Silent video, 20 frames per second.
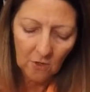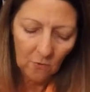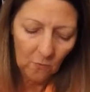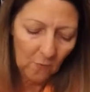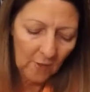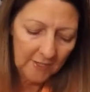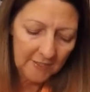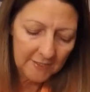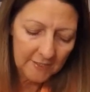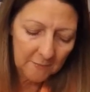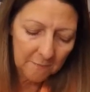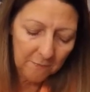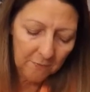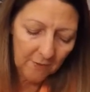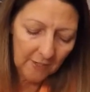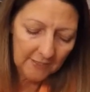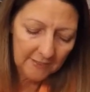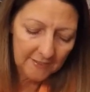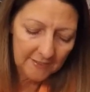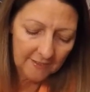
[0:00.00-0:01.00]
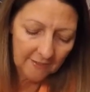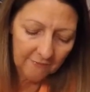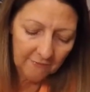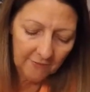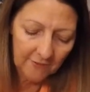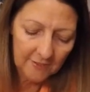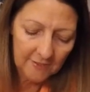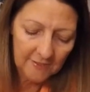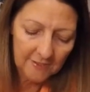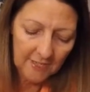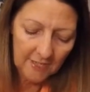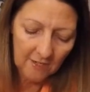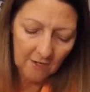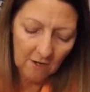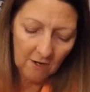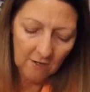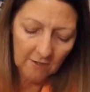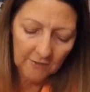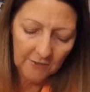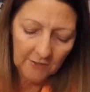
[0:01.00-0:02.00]
What is the price difference, and
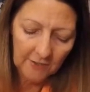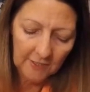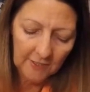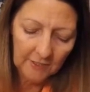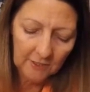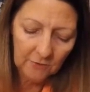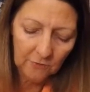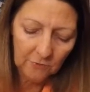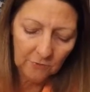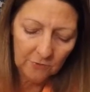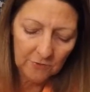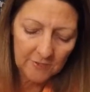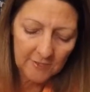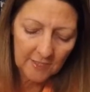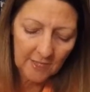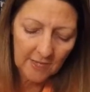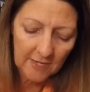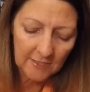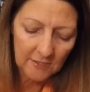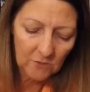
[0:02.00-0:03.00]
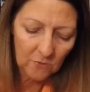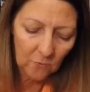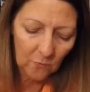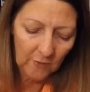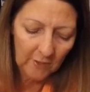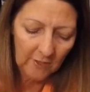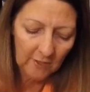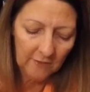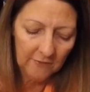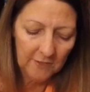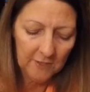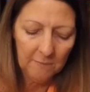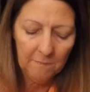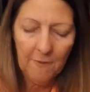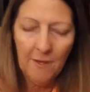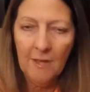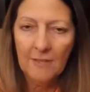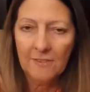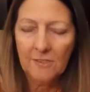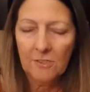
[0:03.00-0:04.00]
are there any cruise lines where the
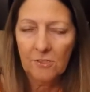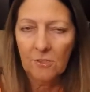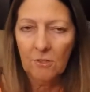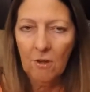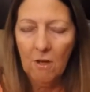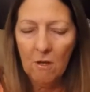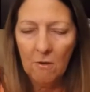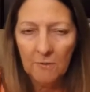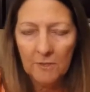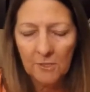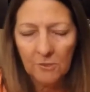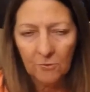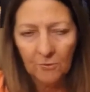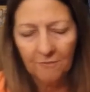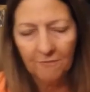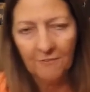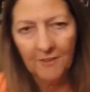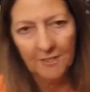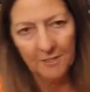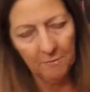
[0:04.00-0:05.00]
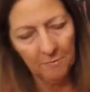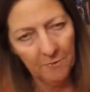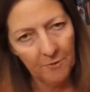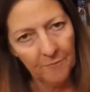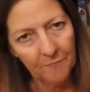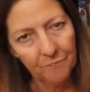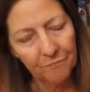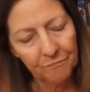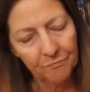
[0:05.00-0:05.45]
deposits are always refundable?